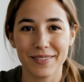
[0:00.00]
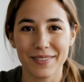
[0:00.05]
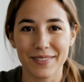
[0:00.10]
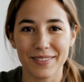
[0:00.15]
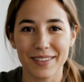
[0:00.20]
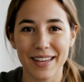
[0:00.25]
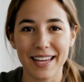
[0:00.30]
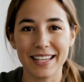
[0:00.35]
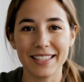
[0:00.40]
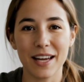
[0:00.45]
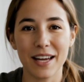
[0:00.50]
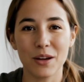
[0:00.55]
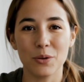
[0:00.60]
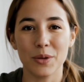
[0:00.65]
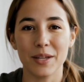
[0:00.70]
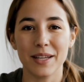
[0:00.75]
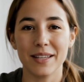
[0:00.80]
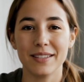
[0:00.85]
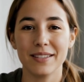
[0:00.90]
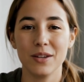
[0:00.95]
takedown
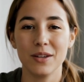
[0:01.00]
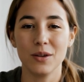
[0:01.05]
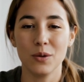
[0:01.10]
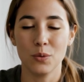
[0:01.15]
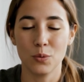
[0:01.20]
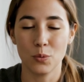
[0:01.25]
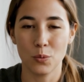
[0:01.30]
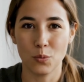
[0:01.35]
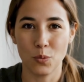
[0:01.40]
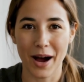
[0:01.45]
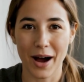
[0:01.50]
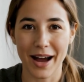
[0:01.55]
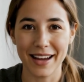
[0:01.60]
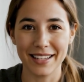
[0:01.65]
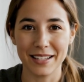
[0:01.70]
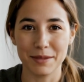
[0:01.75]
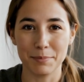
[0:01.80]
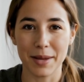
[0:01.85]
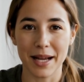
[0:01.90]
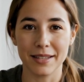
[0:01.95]
is, why it
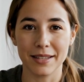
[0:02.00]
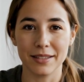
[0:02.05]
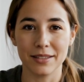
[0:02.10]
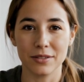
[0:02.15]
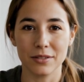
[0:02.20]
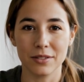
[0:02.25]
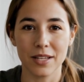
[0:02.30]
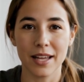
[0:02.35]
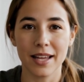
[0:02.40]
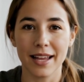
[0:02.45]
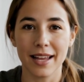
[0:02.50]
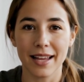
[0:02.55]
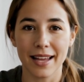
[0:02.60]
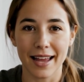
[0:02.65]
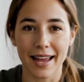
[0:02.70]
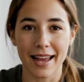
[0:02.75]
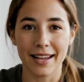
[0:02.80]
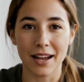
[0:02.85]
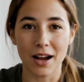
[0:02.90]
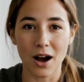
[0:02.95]
matters,
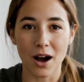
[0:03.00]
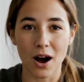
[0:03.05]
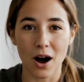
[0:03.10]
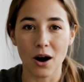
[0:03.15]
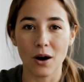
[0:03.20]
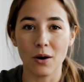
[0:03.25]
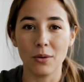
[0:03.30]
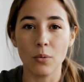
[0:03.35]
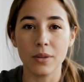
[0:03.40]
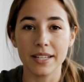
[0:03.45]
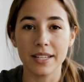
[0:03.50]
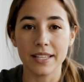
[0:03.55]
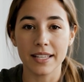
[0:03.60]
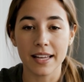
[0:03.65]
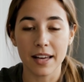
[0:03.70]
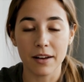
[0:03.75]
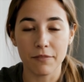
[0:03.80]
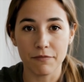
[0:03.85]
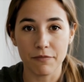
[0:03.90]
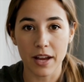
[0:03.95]
and how it can
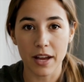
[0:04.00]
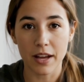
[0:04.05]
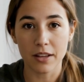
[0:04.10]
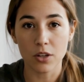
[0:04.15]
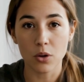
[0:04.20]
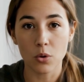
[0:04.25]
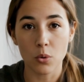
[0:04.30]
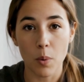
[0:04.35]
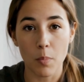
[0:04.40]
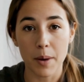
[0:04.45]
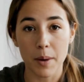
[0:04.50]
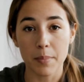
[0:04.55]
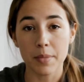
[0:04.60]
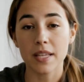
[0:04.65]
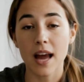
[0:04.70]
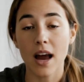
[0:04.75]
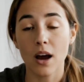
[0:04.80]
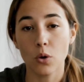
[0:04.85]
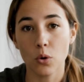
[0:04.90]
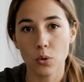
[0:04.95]
affect your
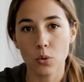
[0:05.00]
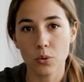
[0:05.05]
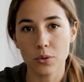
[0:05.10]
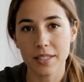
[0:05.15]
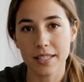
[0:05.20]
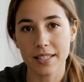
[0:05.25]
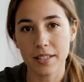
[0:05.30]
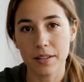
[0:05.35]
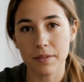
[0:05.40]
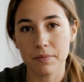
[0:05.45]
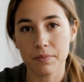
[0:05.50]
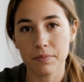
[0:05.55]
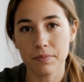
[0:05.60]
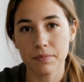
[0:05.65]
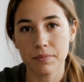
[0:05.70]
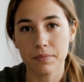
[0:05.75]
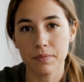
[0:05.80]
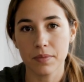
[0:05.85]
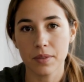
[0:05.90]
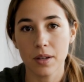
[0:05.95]
website hosting,
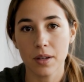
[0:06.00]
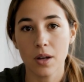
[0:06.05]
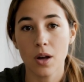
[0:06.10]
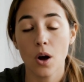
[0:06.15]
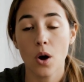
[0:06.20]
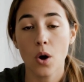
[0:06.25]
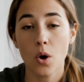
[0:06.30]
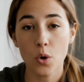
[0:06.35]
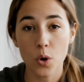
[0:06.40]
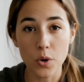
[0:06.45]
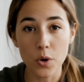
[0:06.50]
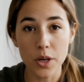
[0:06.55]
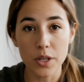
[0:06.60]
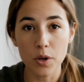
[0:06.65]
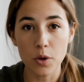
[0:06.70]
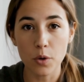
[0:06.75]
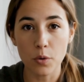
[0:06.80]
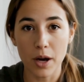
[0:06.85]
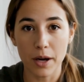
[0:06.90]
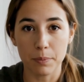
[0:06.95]
you're in the
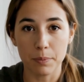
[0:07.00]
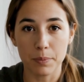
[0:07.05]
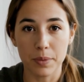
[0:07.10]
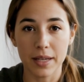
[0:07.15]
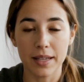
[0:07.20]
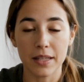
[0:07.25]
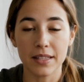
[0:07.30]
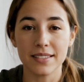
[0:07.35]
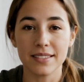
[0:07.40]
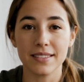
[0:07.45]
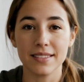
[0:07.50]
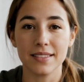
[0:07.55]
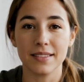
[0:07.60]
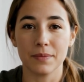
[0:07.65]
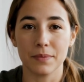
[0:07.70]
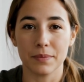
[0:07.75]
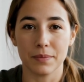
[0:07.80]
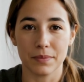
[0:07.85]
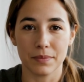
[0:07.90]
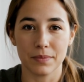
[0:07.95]
right place.
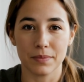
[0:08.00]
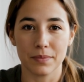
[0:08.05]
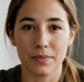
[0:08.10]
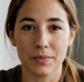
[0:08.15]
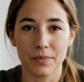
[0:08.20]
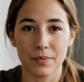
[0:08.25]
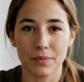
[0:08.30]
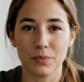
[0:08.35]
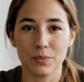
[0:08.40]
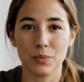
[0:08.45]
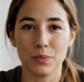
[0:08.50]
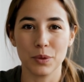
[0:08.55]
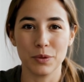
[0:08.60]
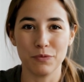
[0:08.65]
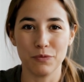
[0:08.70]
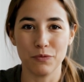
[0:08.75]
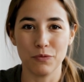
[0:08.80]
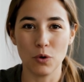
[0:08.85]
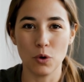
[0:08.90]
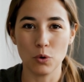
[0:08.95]

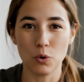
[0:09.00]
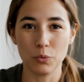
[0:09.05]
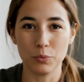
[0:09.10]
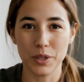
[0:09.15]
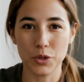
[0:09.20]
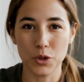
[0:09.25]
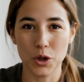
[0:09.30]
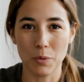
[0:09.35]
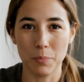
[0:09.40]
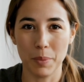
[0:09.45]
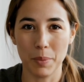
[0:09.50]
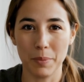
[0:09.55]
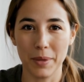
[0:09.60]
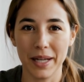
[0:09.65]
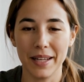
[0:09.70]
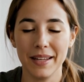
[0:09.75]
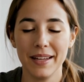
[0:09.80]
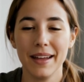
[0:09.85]
Before we jump in,